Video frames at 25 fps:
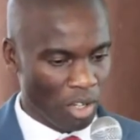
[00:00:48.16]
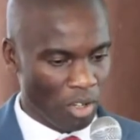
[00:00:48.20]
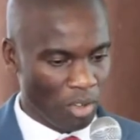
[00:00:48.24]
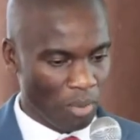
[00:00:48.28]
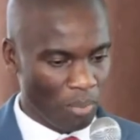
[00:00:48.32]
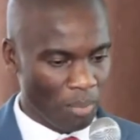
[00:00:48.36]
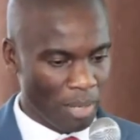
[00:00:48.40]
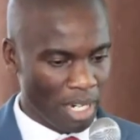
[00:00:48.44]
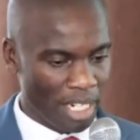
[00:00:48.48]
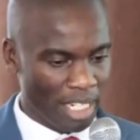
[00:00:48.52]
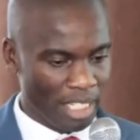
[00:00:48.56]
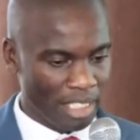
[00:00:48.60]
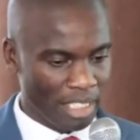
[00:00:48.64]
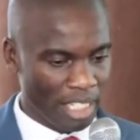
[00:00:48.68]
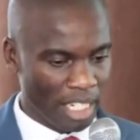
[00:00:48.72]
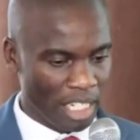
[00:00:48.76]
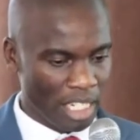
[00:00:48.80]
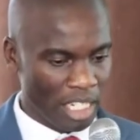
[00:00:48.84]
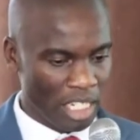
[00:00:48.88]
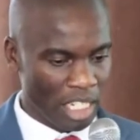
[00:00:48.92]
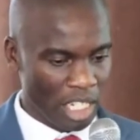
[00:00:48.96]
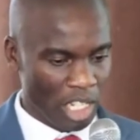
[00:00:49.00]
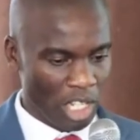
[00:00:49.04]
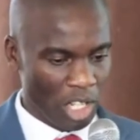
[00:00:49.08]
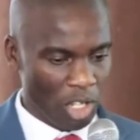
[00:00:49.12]
manager,
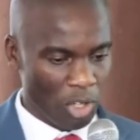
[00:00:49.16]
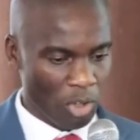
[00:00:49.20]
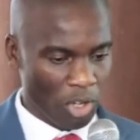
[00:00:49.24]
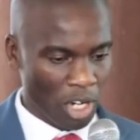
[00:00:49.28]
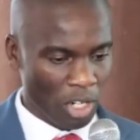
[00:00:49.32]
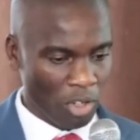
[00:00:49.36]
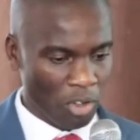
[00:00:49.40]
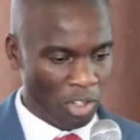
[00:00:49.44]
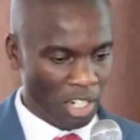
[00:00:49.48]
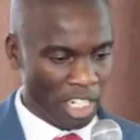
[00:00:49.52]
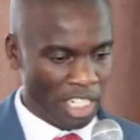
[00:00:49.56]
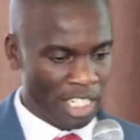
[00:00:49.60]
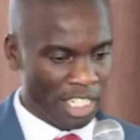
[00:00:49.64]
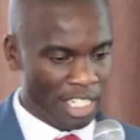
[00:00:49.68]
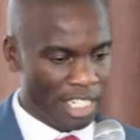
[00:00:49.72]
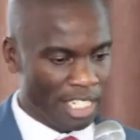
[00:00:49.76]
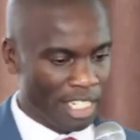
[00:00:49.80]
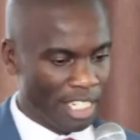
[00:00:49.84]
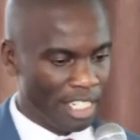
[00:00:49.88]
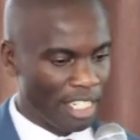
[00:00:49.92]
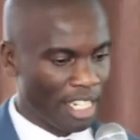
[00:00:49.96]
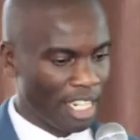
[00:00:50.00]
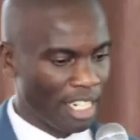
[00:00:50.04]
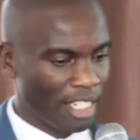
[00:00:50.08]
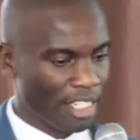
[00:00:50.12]
you can already
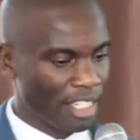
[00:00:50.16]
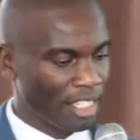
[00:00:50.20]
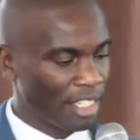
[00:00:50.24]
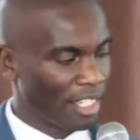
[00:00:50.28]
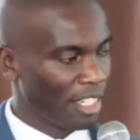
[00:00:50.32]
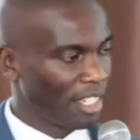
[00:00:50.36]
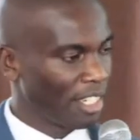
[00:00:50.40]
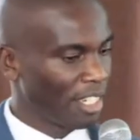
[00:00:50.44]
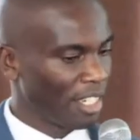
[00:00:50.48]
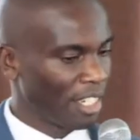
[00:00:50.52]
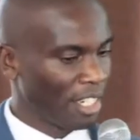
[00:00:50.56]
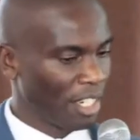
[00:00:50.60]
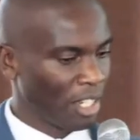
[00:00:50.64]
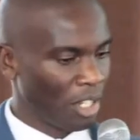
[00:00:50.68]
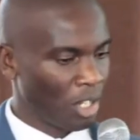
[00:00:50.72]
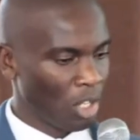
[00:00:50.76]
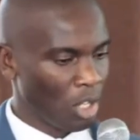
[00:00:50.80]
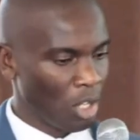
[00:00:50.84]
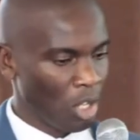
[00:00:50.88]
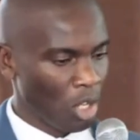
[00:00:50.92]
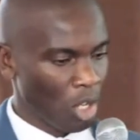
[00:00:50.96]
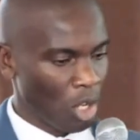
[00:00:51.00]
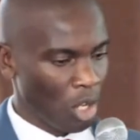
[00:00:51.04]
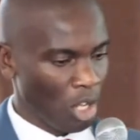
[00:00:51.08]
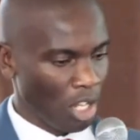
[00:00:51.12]
see that
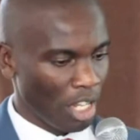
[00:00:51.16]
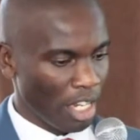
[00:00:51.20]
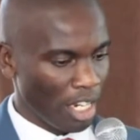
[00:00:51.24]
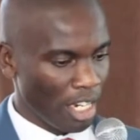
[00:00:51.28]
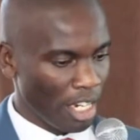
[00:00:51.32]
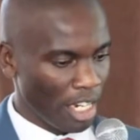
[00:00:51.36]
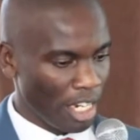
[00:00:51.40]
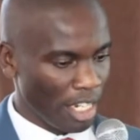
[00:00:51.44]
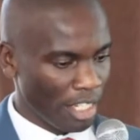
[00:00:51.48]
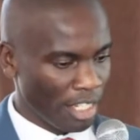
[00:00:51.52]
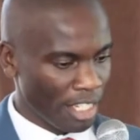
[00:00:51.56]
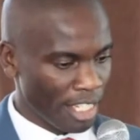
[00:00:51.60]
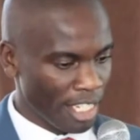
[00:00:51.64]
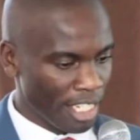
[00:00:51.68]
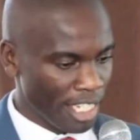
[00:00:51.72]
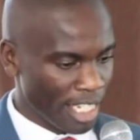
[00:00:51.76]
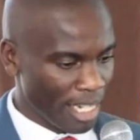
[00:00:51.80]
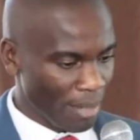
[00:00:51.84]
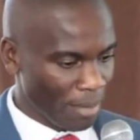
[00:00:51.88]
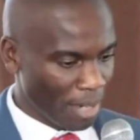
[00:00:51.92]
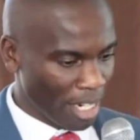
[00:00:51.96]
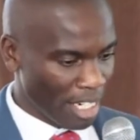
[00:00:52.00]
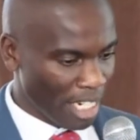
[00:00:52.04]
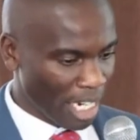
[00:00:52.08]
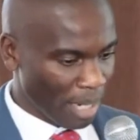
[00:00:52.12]
the
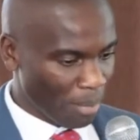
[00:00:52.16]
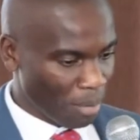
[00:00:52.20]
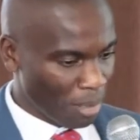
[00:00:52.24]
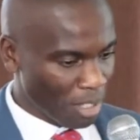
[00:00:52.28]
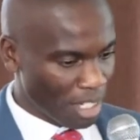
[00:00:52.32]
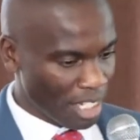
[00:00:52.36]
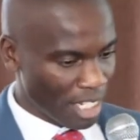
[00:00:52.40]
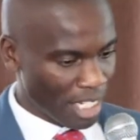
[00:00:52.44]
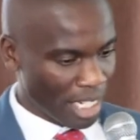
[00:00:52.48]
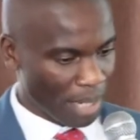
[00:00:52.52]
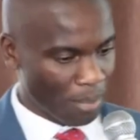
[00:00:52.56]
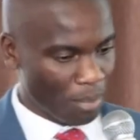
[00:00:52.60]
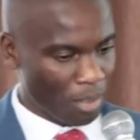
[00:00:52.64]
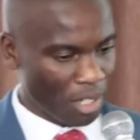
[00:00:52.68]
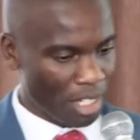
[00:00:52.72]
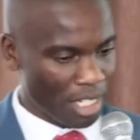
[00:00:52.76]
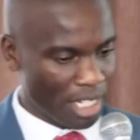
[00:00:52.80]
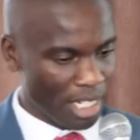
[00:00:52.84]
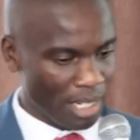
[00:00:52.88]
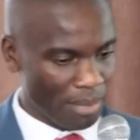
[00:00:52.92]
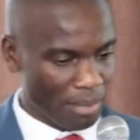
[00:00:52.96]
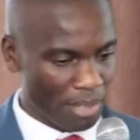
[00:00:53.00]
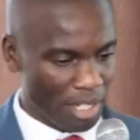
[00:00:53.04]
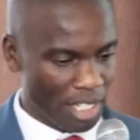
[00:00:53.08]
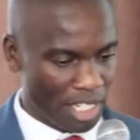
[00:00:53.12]
system can help you set up your
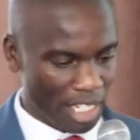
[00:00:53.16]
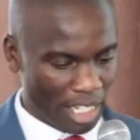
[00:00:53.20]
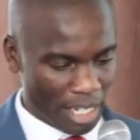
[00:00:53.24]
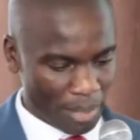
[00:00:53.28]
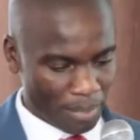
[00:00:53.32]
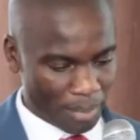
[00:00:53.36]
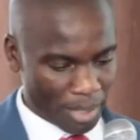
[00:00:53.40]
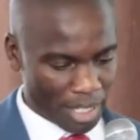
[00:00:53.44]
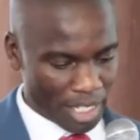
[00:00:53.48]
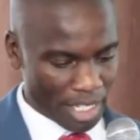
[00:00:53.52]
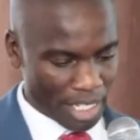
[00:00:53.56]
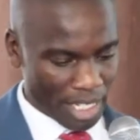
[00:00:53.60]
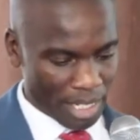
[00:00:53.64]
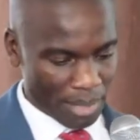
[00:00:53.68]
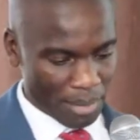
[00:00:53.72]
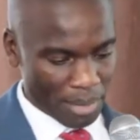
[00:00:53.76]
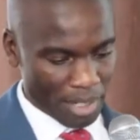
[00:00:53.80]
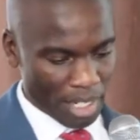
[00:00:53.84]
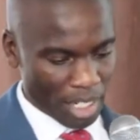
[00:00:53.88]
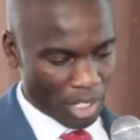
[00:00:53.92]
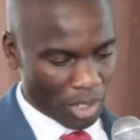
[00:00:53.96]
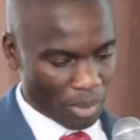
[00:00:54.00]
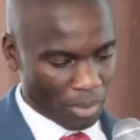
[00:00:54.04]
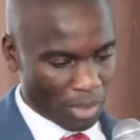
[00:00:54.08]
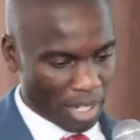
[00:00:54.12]
teams, the campaign teams
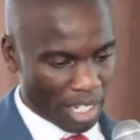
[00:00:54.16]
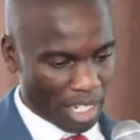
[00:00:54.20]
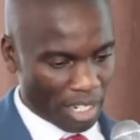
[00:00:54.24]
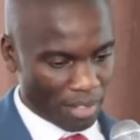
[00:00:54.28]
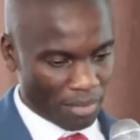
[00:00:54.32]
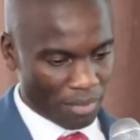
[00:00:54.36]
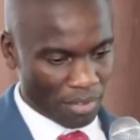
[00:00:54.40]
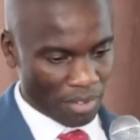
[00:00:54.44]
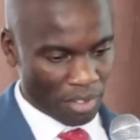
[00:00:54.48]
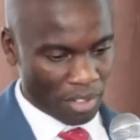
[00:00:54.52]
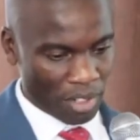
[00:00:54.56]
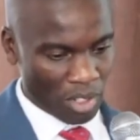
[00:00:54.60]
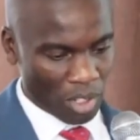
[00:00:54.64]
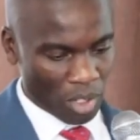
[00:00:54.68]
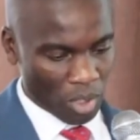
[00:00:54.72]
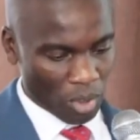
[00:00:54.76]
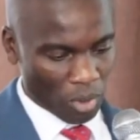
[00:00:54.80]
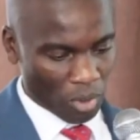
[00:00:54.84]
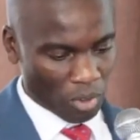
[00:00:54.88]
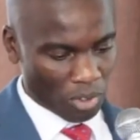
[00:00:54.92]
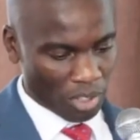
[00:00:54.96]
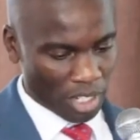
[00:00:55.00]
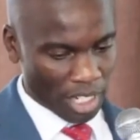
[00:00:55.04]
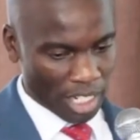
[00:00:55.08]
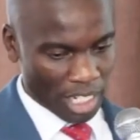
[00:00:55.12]
that you may have
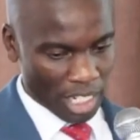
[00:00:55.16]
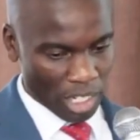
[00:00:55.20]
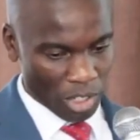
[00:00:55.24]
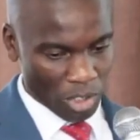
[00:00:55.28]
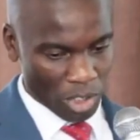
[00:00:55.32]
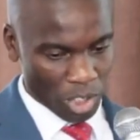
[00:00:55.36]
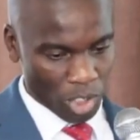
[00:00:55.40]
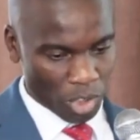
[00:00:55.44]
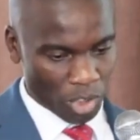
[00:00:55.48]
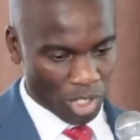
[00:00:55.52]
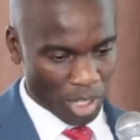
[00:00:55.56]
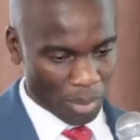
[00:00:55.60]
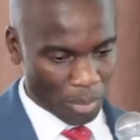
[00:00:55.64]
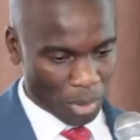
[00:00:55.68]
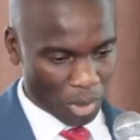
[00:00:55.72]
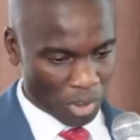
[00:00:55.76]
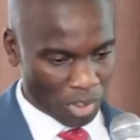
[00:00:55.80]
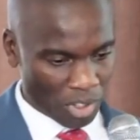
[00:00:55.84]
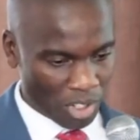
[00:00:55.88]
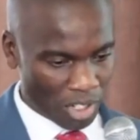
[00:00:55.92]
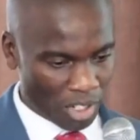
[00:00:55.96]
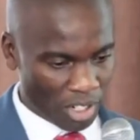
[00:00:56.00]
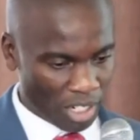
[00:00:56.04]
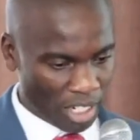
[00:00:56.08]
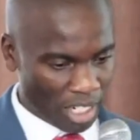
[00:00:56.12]
on the ground to help you
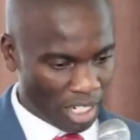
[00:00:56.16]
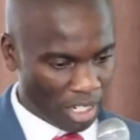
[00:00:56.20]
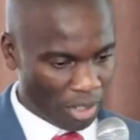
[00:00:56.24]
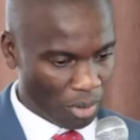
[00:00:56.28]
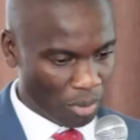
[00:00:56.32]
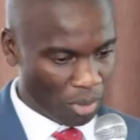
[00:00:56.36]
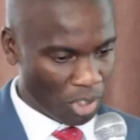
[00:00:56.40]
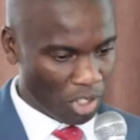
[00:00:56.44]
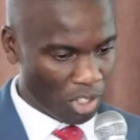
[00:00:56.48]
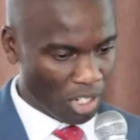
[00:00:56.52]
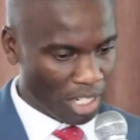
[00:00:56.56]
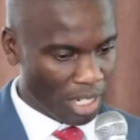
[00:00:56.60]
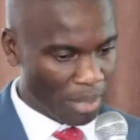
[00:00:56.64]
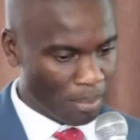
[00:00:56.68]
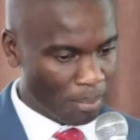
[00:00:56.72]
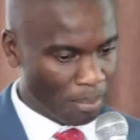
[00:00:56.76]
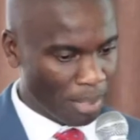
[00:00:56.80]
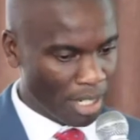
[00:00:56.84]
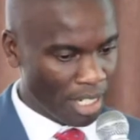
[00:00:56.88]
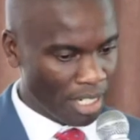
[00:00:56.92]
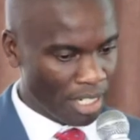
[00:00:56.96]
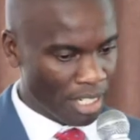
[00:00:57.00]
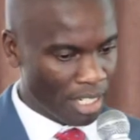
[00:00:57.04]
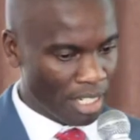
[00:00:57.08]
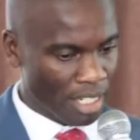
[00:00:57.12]
with your
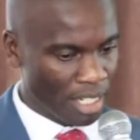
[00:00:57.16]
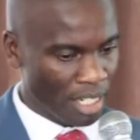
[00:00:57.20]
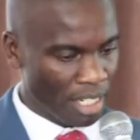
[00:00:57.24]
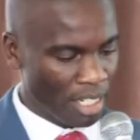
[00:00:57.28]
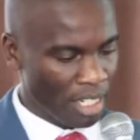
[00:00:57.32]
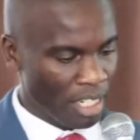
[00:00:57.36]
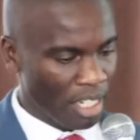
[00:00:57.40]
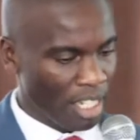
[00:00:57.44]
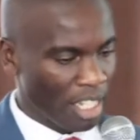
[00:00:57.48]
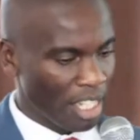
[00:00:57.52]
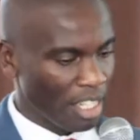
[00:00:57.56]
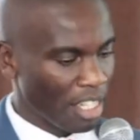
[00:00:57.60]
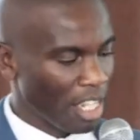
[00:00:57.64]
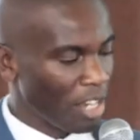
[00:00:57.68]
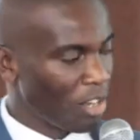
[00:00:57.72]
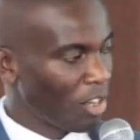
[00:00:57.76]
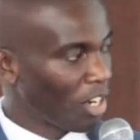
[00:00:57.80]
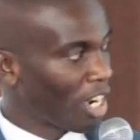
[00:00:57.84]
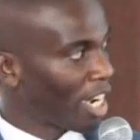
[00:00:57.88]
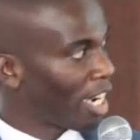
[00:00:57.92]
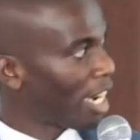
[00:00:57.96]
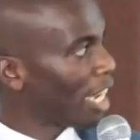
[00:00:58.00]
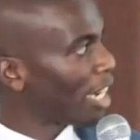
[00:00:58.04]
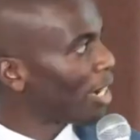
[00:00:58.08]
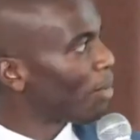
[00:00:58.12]
campaigns. Then you
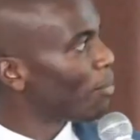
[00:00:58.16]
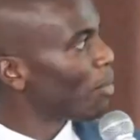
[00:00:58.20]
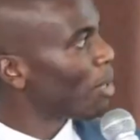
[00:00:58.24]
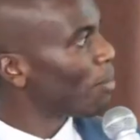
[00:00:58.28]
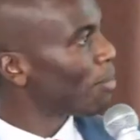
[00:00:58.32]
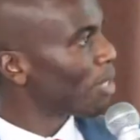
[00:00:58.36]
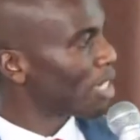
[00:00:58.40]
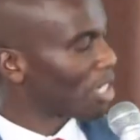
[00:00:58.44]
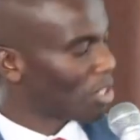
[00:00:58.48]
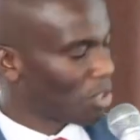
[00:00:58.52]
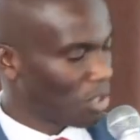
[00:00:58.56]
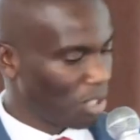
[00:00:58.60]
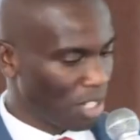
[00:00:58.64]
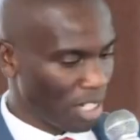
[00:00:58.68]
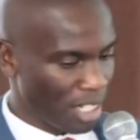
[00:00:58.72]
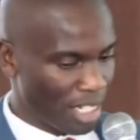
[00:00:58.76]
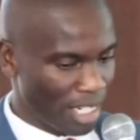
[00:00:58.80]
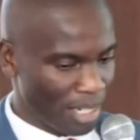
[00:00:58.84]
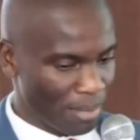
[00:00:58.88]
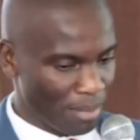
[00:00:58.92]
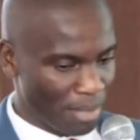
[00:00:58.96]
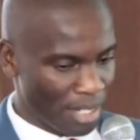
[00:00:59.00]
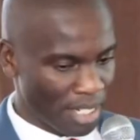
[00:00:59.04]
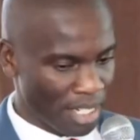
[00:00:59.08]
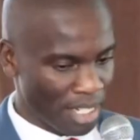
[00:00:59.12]
can add members to the
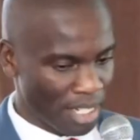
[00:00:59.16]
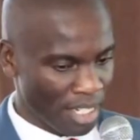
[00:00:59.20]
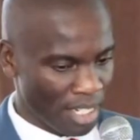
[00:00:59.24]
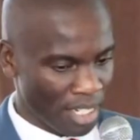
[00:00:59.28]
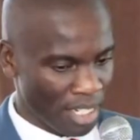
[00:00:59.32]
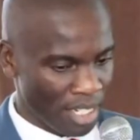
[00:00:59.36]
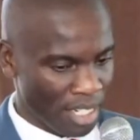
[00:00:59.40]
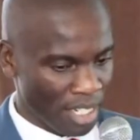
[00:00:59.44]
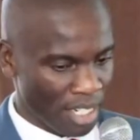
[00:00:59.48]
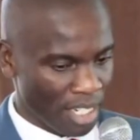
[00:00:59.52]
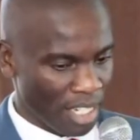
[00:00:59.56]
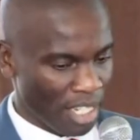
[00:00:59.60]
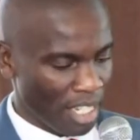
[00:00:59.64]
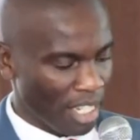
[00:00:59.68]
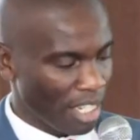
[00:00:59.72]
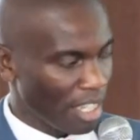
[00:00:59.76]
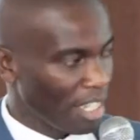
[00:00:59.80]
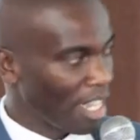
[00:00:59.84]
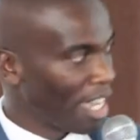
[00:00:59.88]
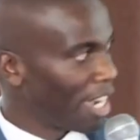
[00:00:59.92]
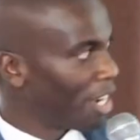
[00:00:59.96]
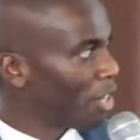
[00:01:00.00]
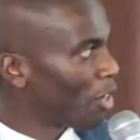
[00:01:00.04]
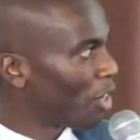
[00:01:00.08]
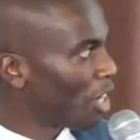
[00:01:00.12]
teams.
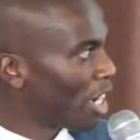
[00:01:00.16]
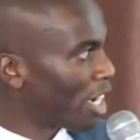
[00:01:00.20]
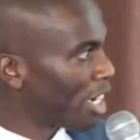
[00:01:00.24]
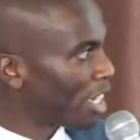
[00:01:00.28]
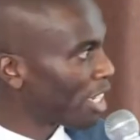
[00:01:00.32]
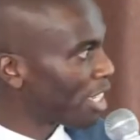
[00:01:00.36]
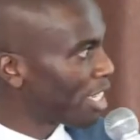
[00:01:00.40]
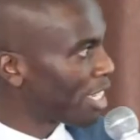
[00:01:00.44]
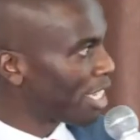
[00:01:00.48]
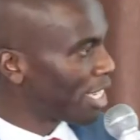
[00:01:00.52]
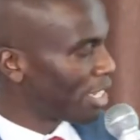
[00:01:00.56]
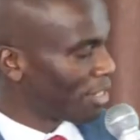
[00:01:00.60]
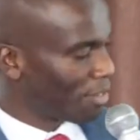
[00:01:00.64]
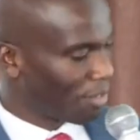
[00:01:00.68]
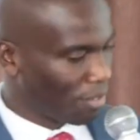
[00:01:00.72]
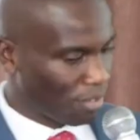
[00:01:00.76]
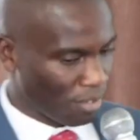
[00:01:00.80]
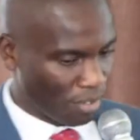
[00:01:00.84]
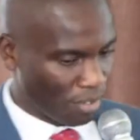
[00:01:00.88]
Then you can receive